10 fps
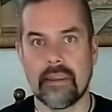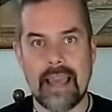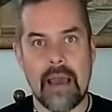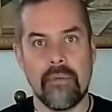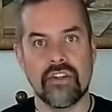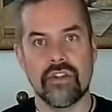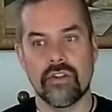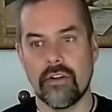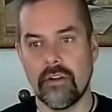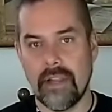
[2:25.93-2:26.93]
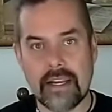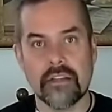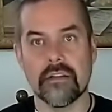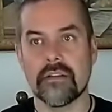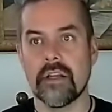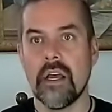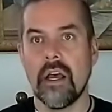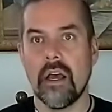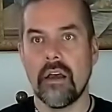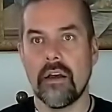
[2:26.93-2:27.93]
cabbage, lettuce,
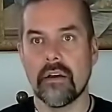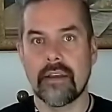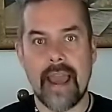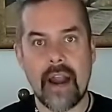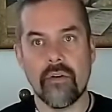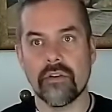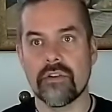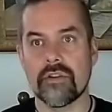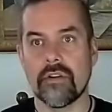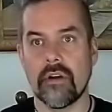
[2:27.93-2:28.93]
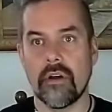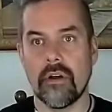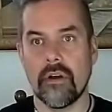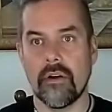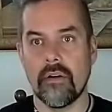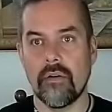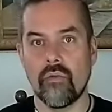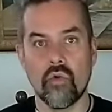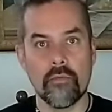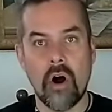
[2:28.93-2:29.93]
carrots,
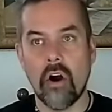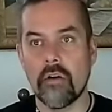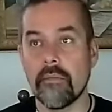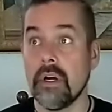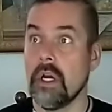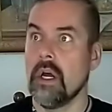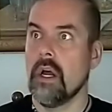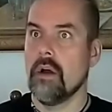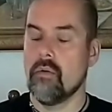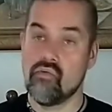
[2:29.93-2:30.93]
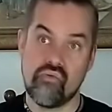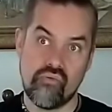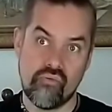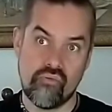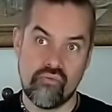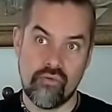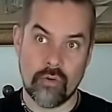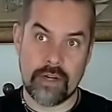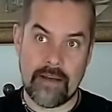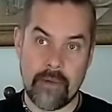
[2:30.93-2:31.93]
rhubarb,
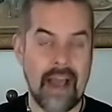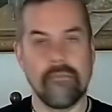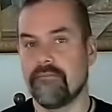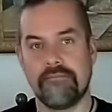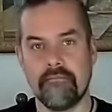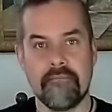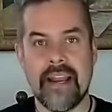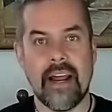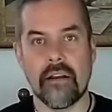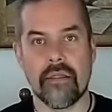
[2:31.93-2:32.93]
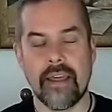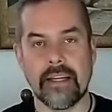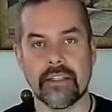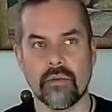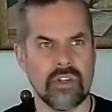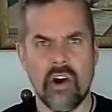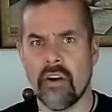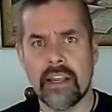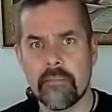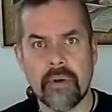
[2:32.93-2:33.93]
many other things, to
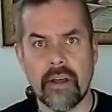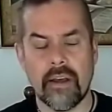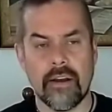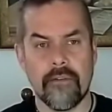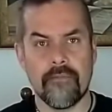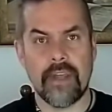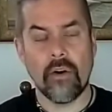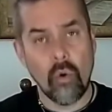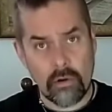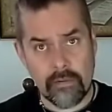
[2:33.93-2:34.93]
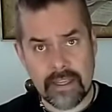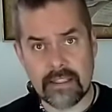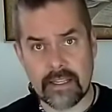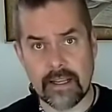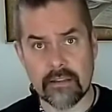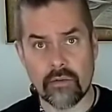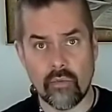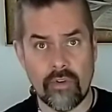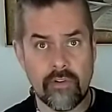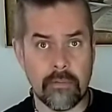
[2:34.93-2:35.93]
turnip, and all of these things
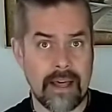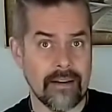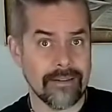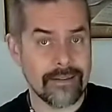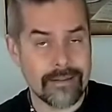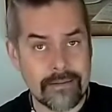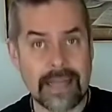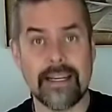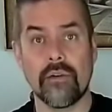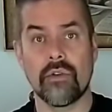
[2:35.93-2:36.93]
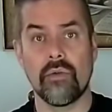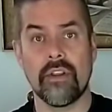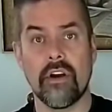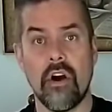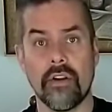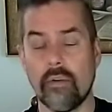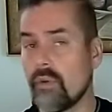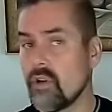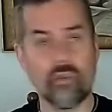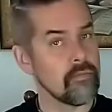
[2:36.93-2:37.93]
we will plant straight out to in the garden.
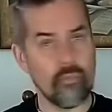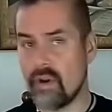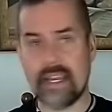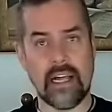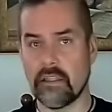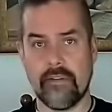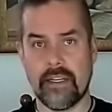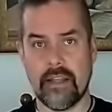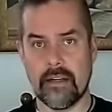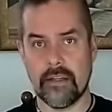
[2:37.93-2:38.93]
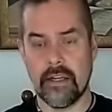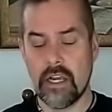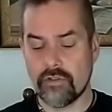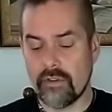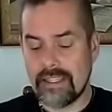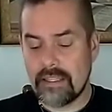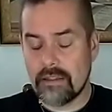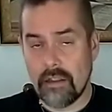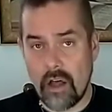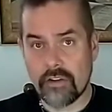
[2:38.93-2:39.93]
We don't pre-cultivate that. So this
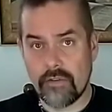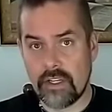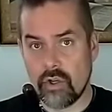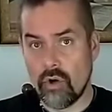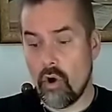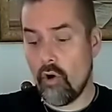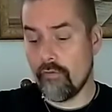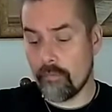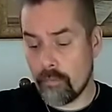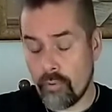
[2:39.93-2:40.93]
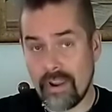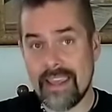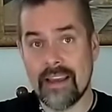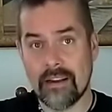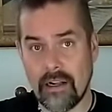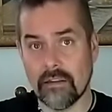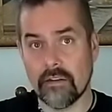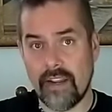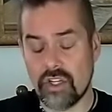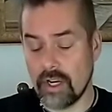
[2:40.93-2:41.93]
is the last video of
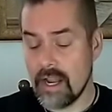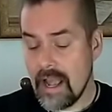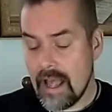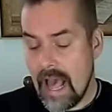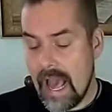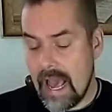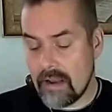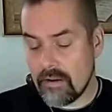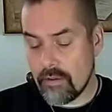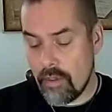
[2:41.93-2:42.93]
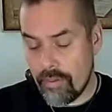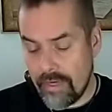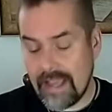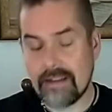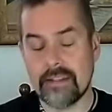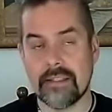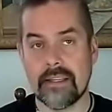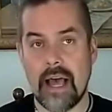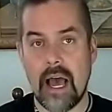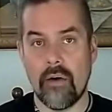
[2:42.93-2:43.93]
pre-cultivation. And the
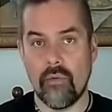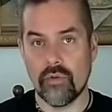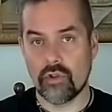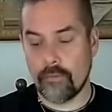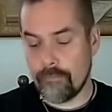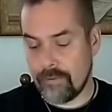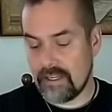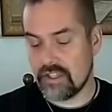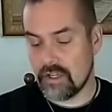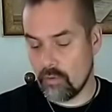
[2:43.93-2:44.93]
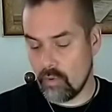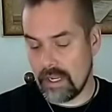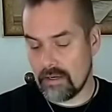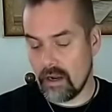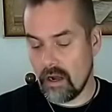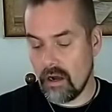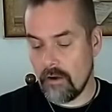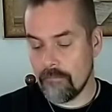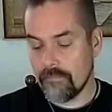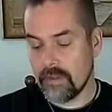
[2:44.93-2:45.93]
things I want to finishing with
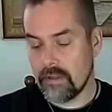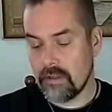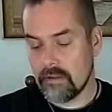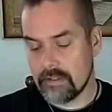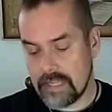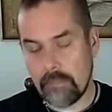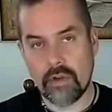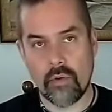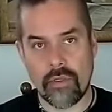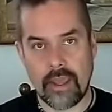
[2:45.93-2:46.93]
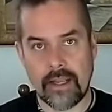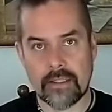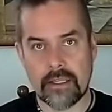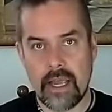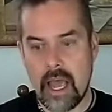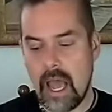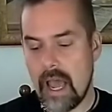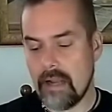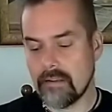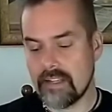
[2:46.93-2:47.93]
are some new things
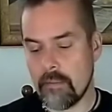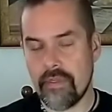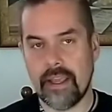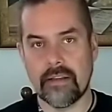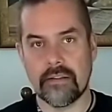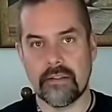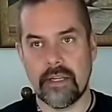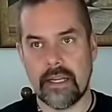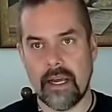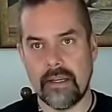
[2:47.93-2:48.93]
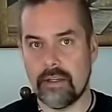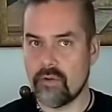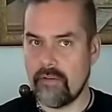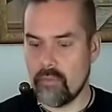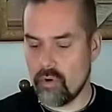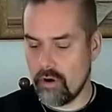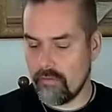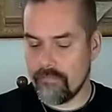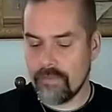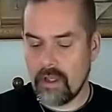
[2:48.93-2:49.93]
and some things that I need to have more
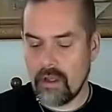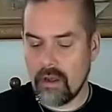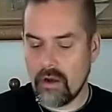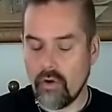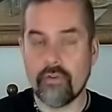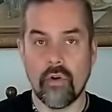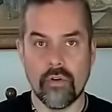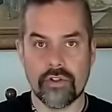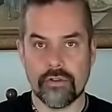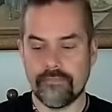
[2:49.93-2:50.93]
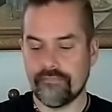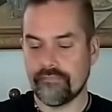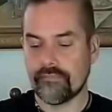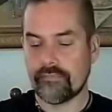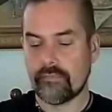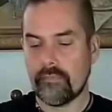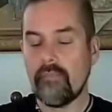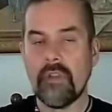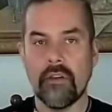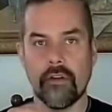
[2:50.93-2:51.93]
of. Of course,
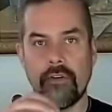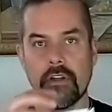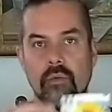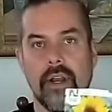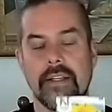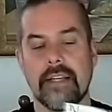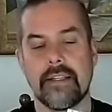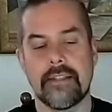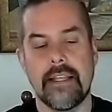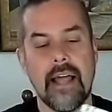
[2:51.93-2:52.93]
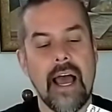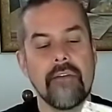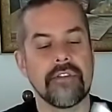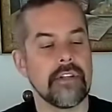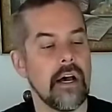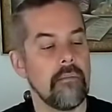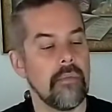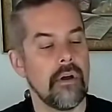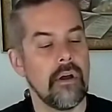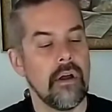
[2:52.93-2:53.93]
the first one is I still have
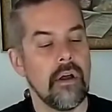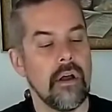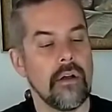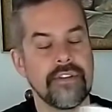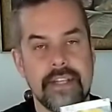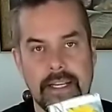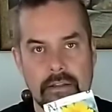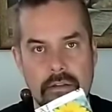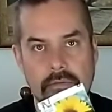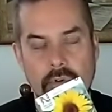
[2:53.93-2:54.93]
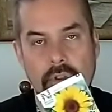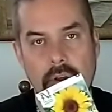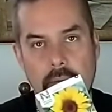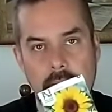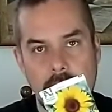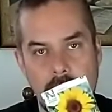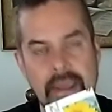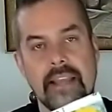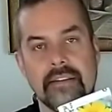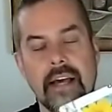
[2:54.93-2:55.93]
some seeds for the
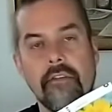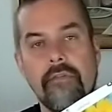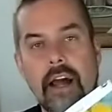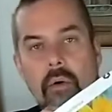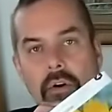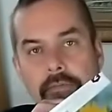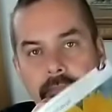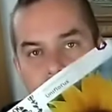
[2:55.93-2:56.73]
big sunflower.